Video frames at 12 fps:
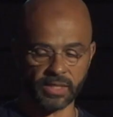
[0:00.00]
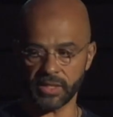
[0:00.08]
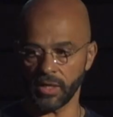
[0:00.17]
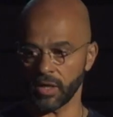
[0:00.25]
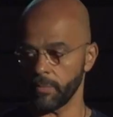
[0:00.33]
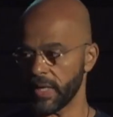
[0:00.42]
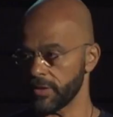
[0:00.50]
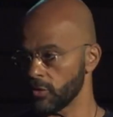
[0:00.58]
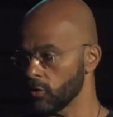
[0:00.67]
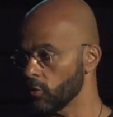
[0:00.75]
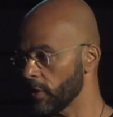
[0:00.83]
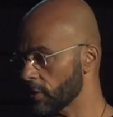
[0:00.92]
and young men
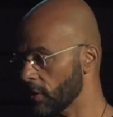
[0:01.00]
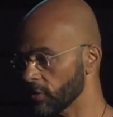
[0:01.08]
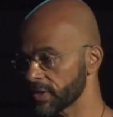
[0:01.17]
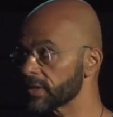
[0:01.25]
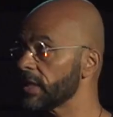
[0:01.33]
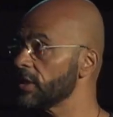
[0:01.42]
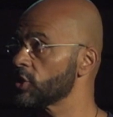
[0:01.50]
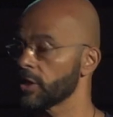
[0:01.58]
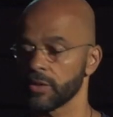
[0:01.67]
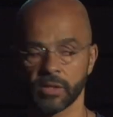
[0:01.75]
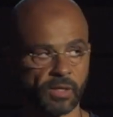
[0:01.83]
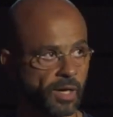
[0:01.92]
who were on stage
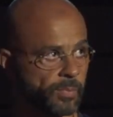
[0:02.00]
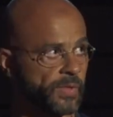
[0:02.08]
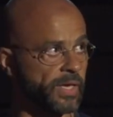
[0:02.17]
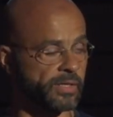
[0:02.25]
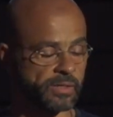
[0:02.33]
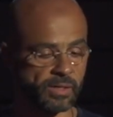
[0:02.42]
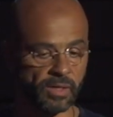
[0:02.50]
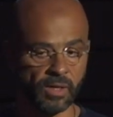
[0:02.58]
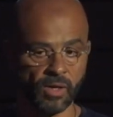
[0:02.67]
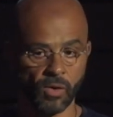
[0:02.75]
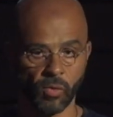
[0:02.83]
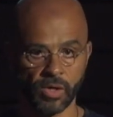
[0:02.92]
and up there
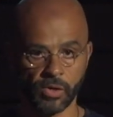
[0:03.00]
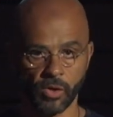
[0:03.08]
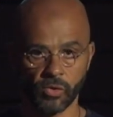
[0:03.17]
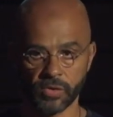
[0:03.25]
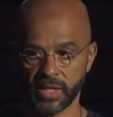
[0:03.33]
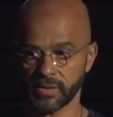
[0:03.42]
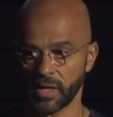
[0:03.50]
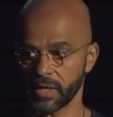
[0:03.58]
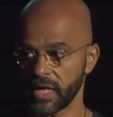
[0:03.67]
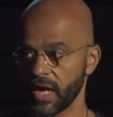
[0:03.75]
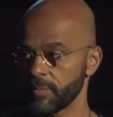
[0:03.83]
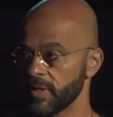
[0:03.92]
will know that
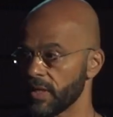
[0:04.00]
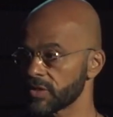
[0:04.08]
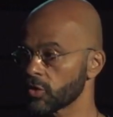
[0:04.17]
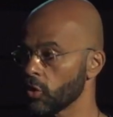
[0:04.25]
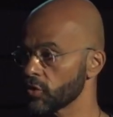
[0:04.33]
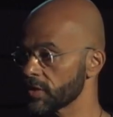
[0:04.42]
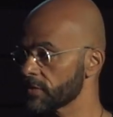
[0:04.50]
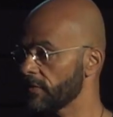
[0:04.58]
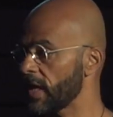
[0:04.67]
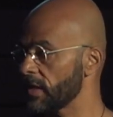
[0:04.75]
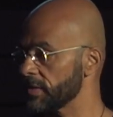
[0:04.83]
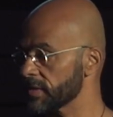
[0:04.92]
unhappiness causes
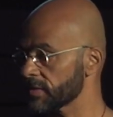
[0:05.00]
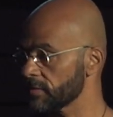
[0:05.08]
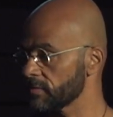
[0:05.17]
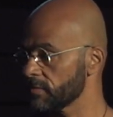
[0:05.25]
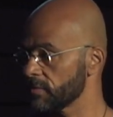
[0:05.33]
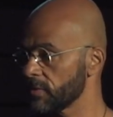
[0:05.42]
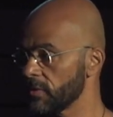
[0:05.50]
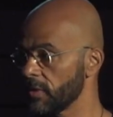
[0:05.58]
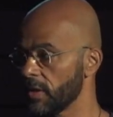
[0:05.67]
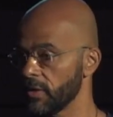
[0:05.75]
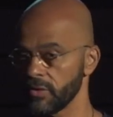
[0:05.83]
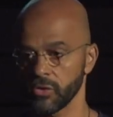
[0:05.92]
violence.
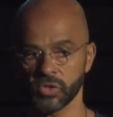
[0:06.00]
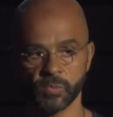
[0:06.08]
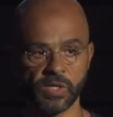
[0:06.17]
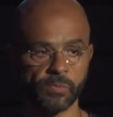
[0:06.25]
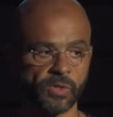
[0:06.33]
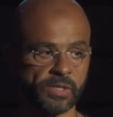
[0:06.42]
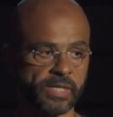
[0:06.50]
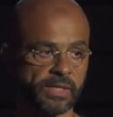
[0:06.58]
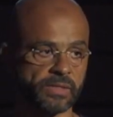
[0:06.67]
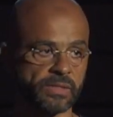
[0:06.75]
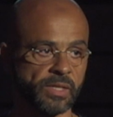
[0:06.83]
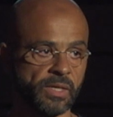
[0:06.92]
Those people
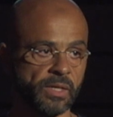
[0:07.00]
that